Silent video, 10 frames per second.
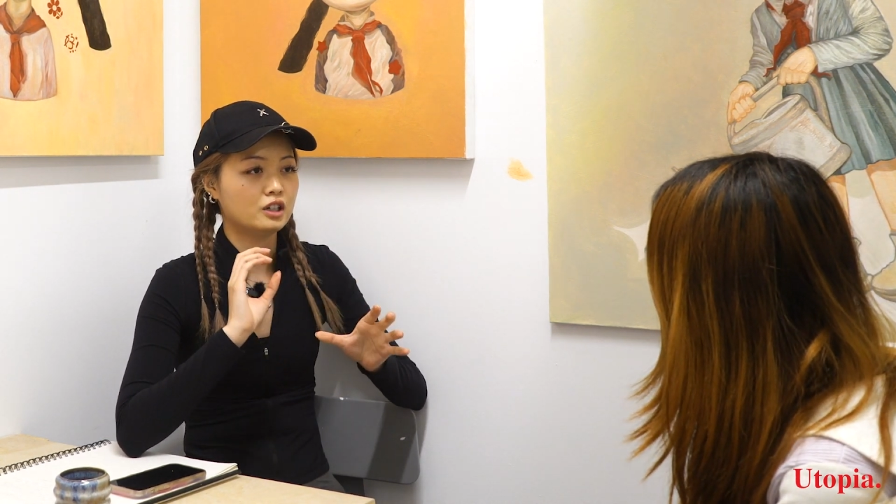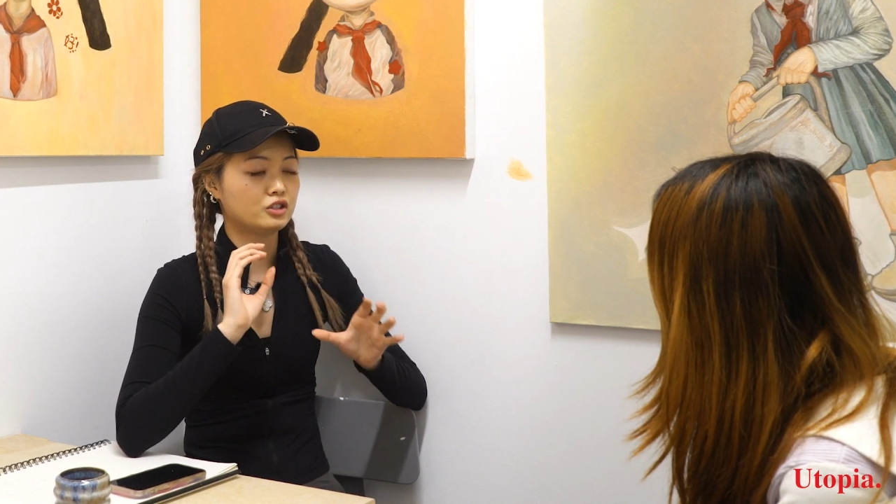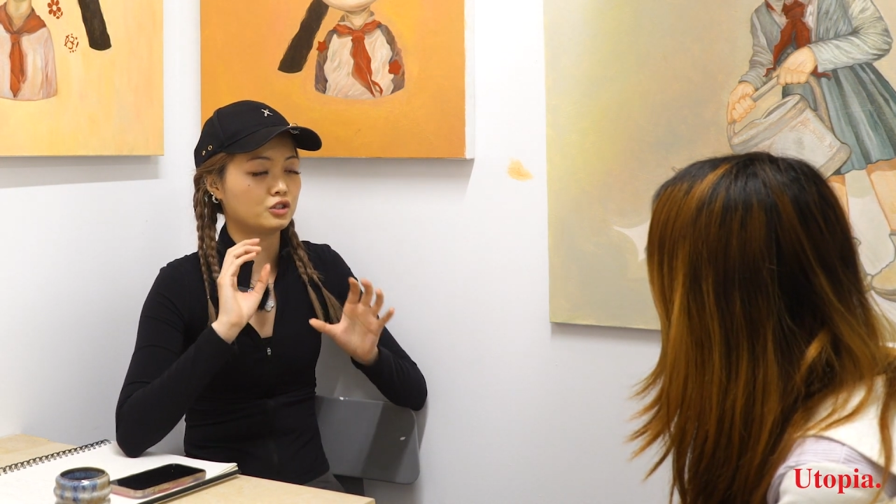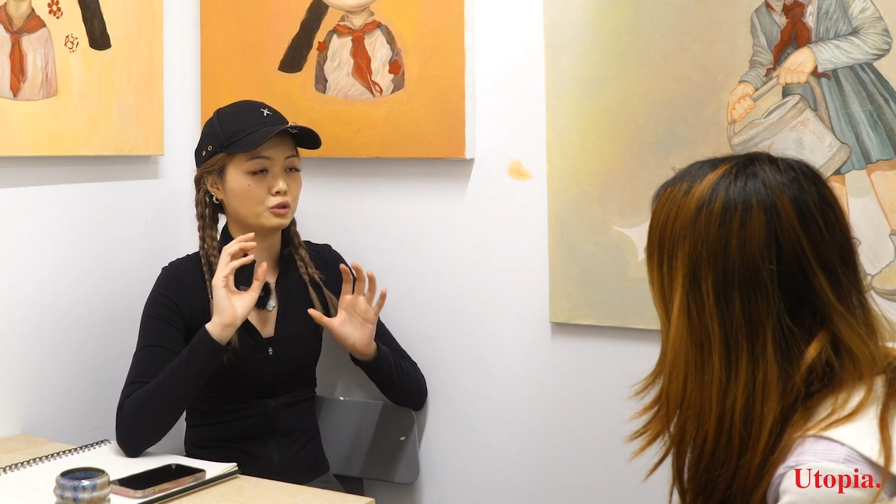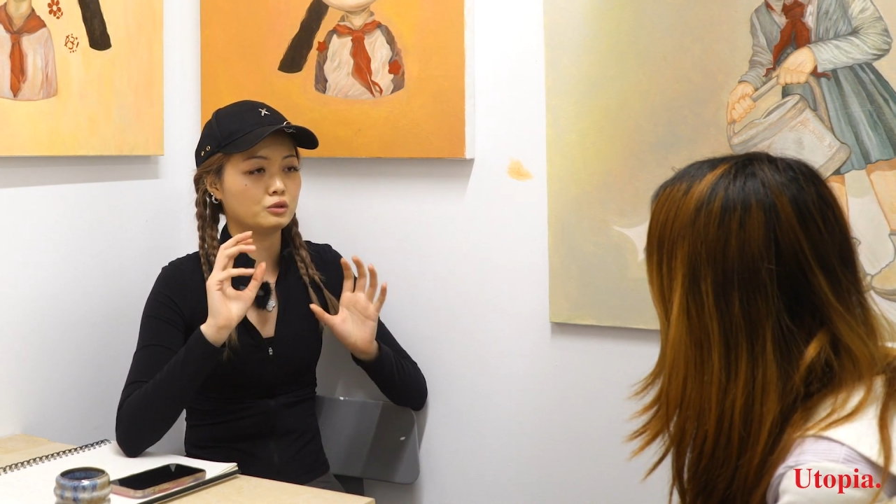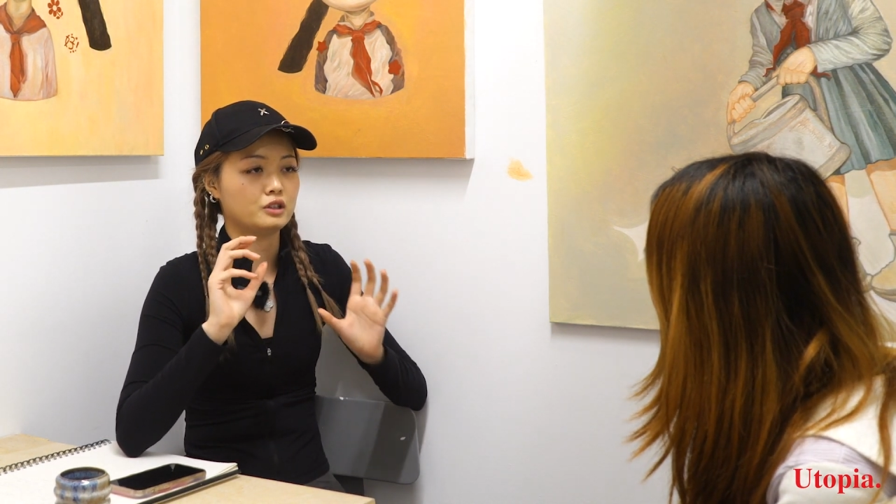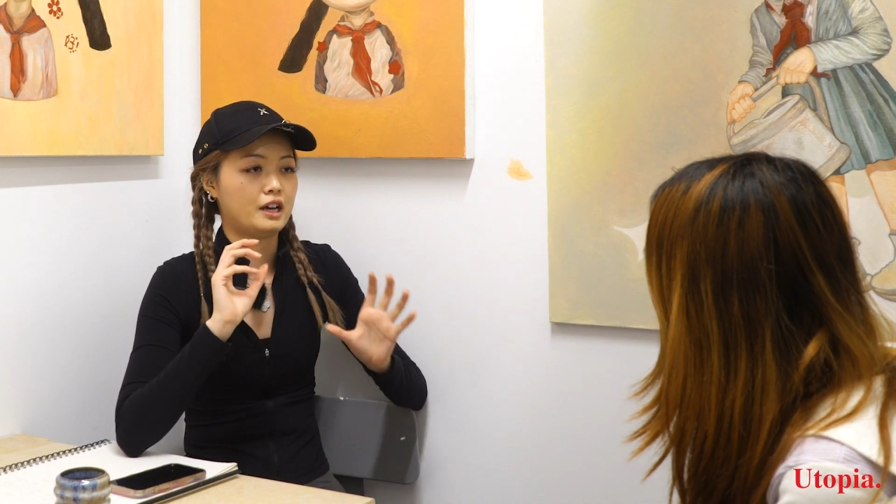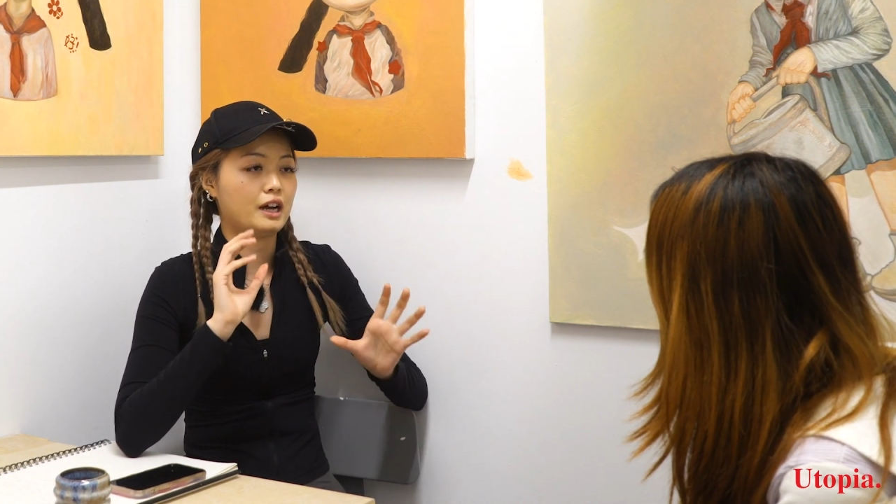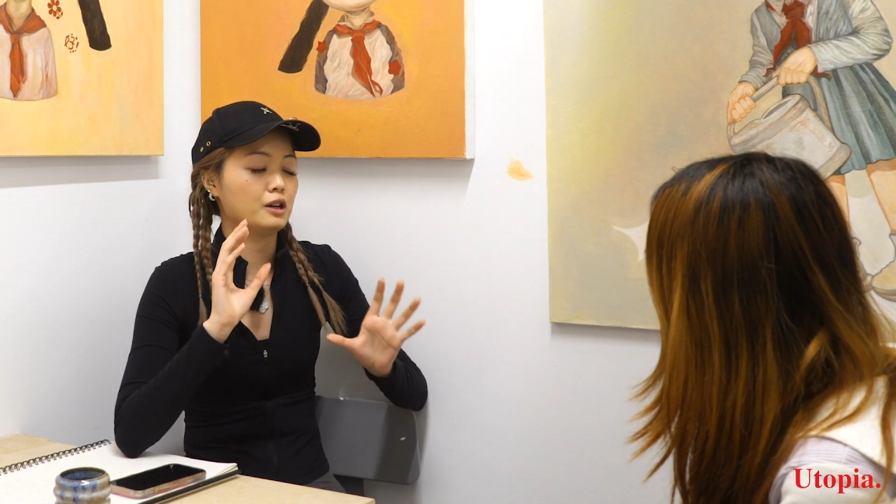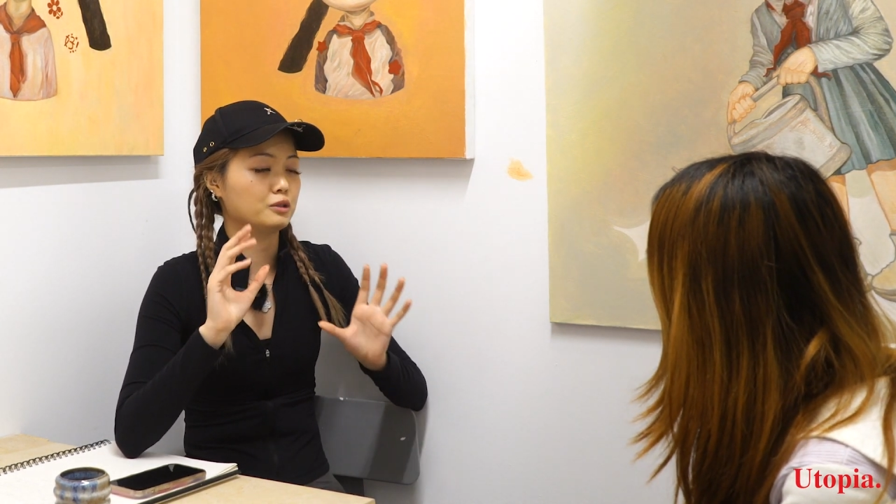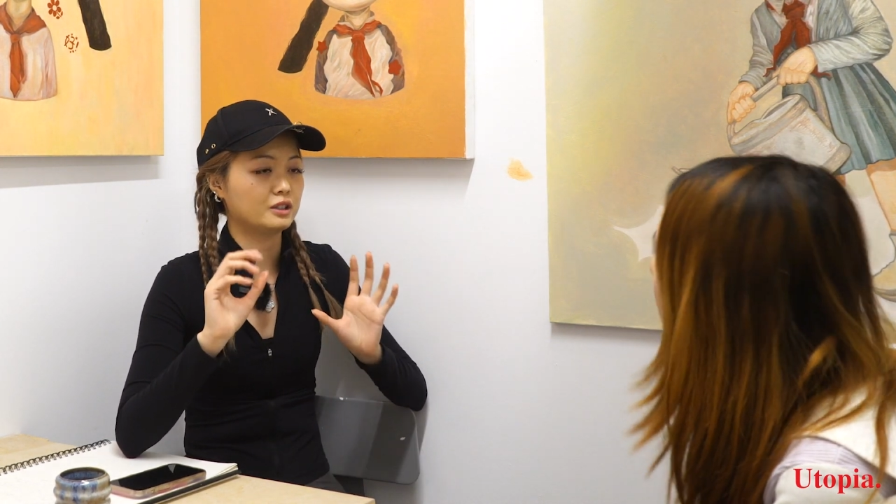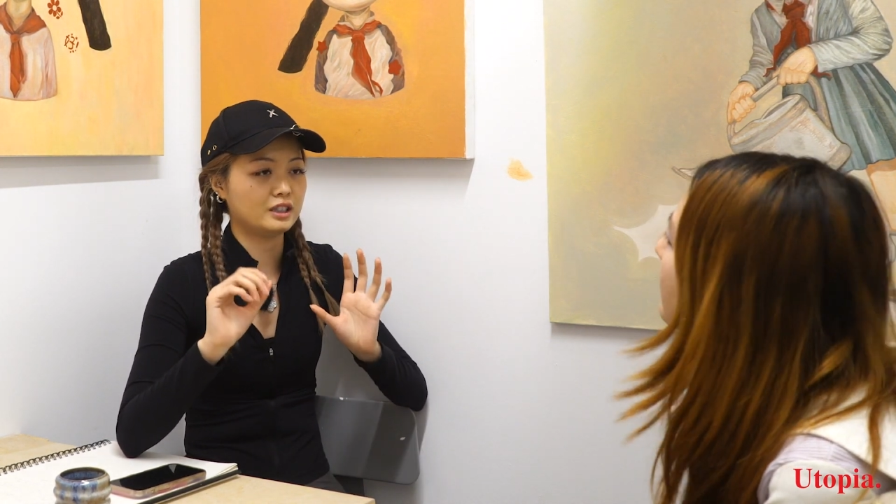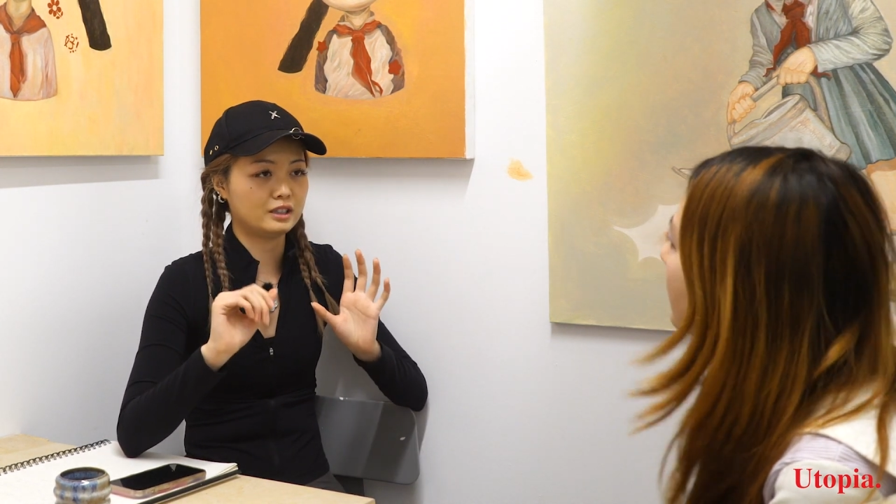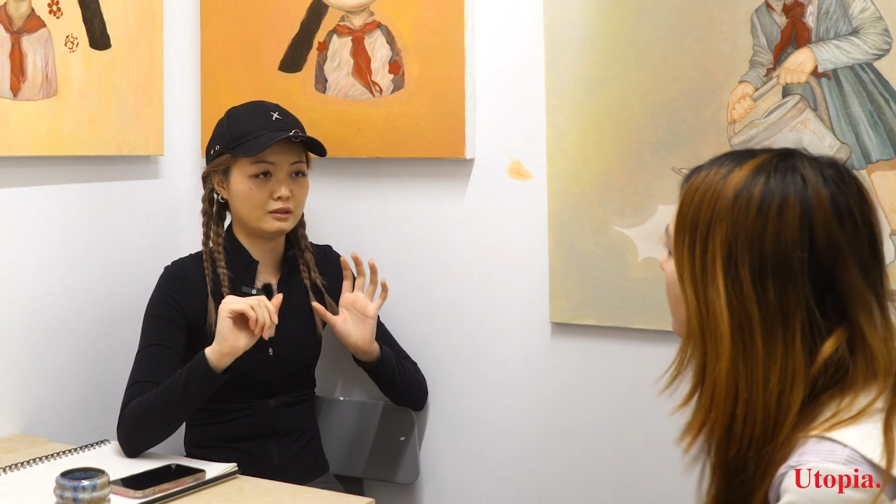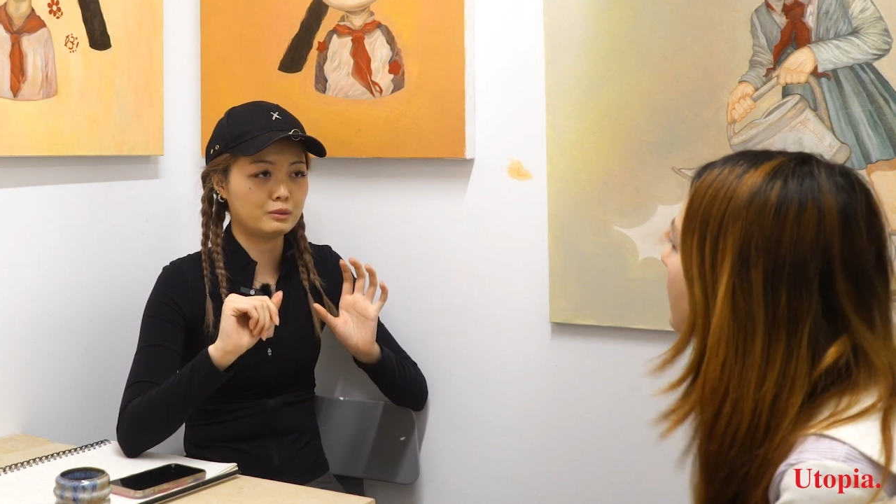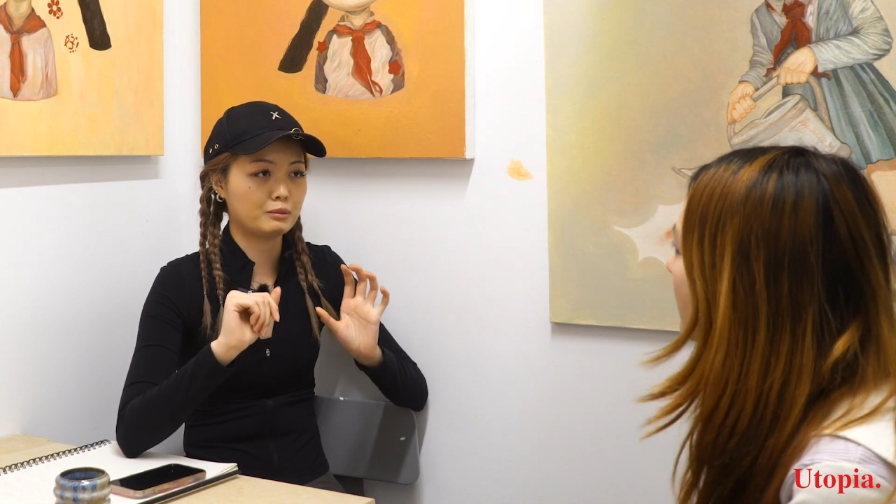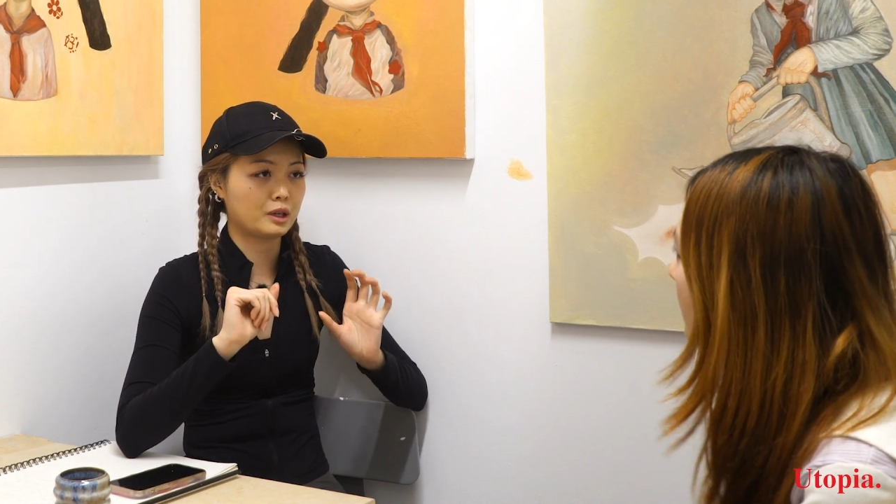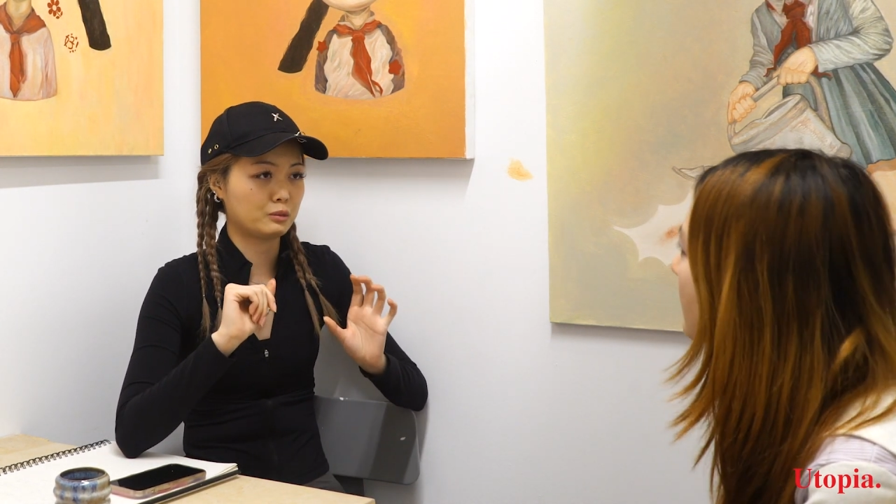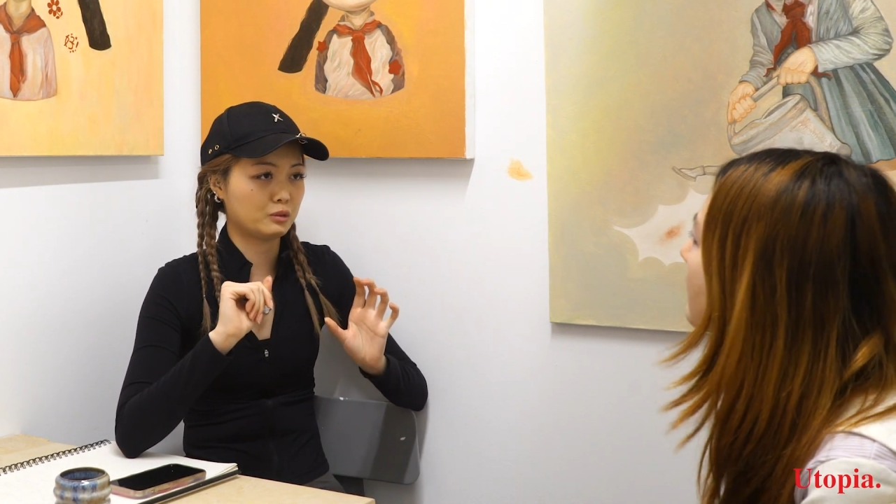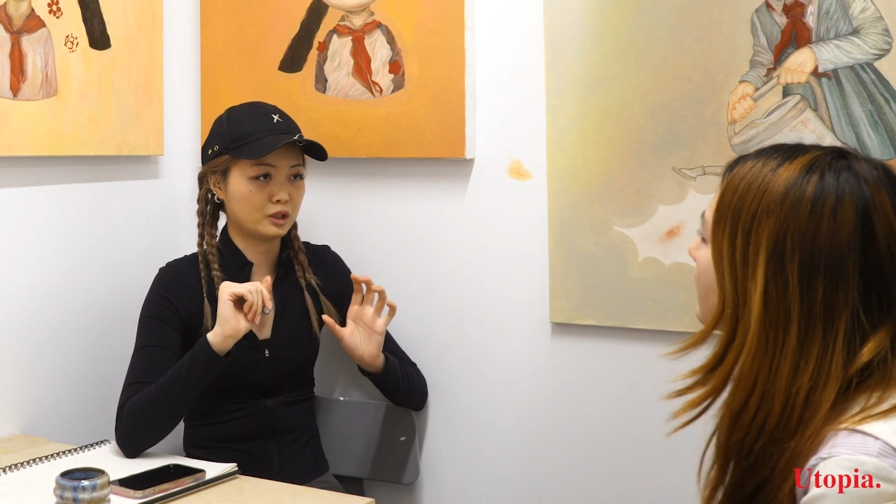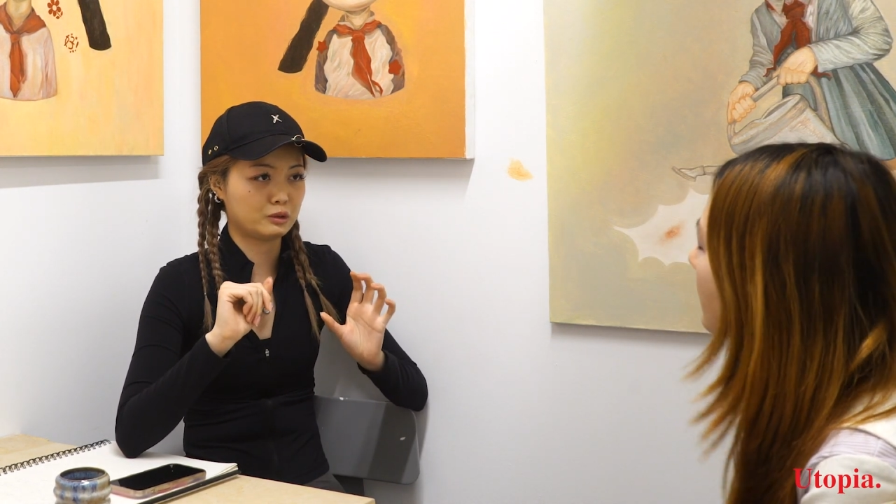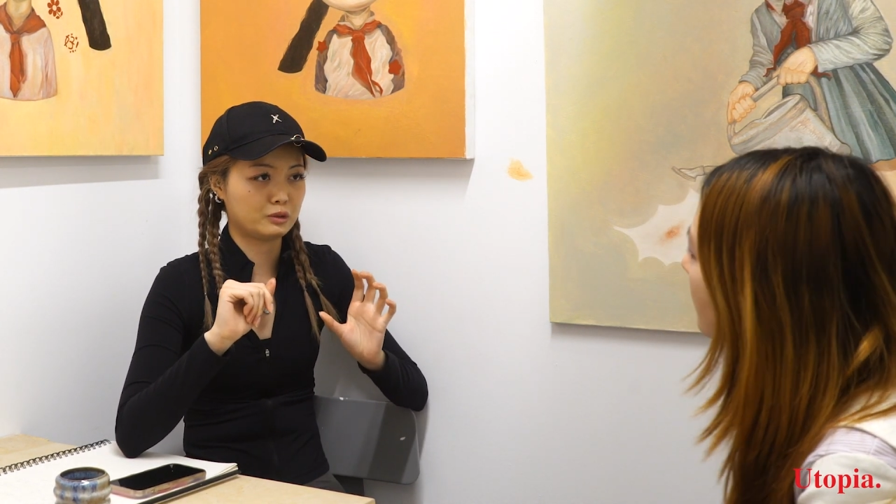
so loud in my work